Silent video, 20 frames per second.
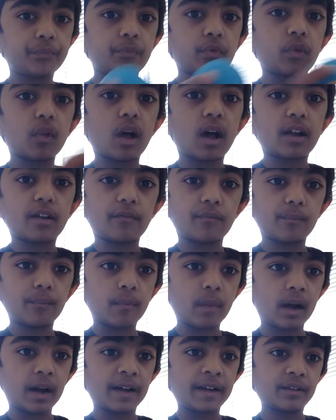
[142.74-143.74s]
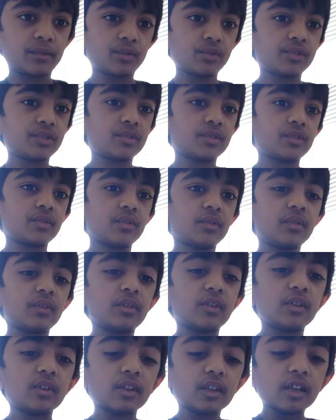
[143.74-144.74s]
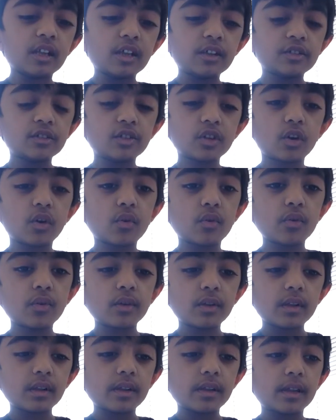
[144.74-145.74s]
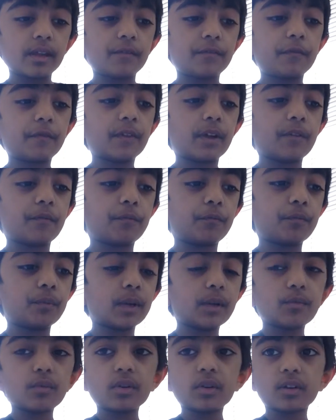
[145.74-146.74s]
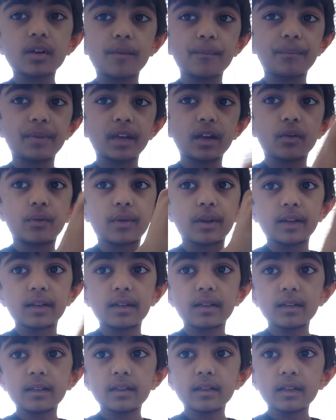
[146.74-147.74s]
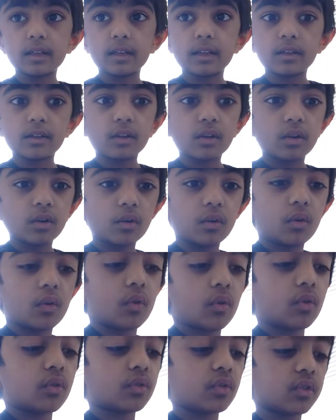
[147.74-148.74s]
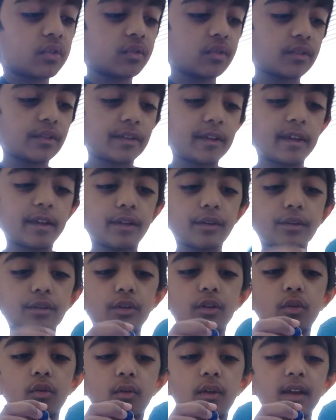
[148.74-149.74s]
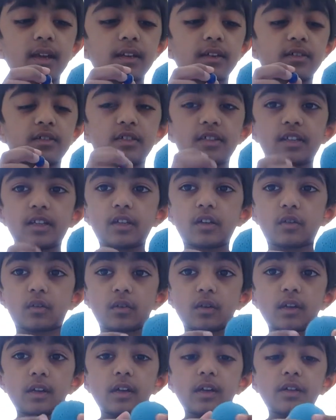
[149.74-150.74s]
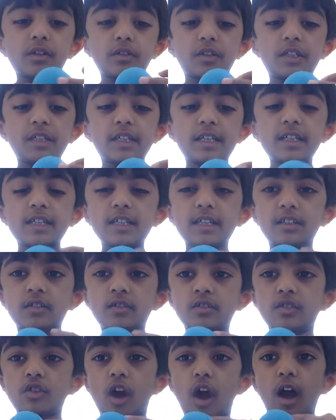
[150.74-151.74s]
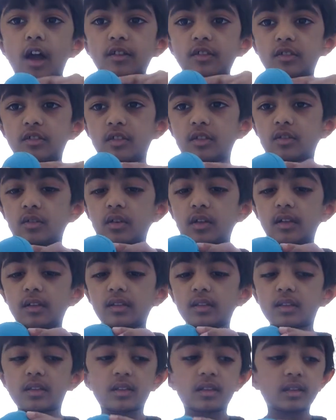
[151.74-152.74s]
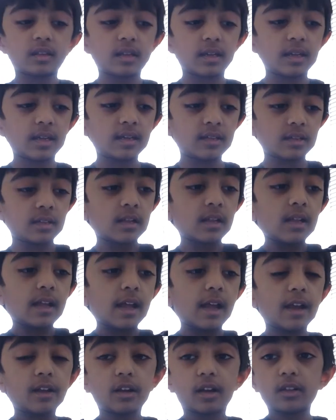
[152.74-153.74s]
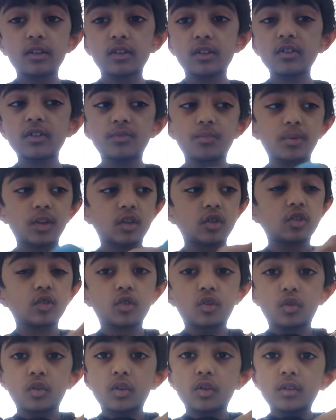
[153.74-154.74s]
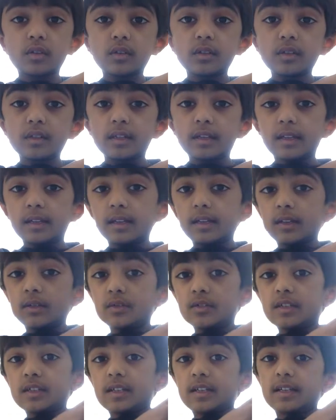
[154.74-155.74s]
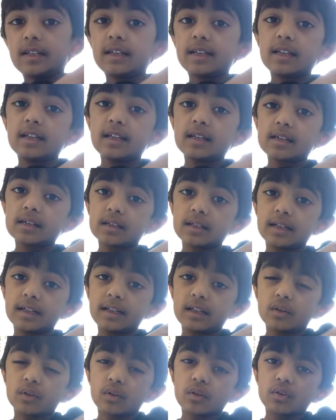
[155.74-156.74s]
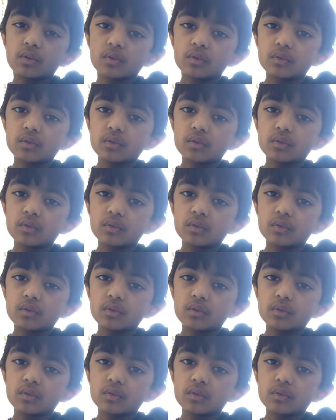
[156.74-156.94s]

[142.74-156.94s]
lot of miles. So if if we were comparing Earth and Uranus here. You see these dots and like these, and on this picture, you see he here.